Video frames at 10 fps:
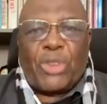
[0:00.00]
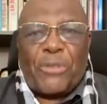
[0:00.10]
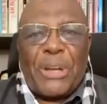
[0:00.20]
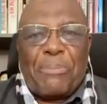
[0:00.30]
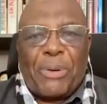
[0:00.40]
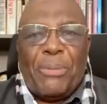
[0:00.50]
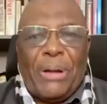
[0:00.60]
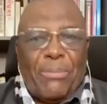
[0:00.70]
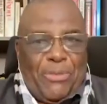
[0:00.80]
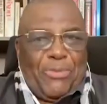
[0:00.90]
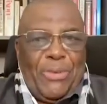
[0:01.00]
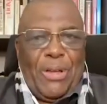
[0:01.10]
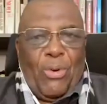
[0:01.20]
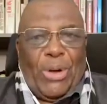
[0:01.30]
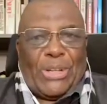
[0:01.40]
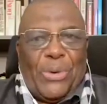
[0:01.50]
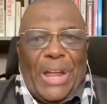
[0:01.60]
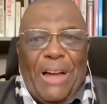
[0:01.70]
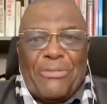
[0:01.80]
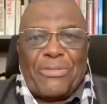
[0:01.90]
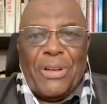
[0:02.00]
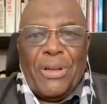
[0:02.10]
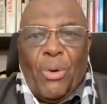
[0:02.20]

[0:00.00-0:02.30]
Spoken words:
of the problem of what we have.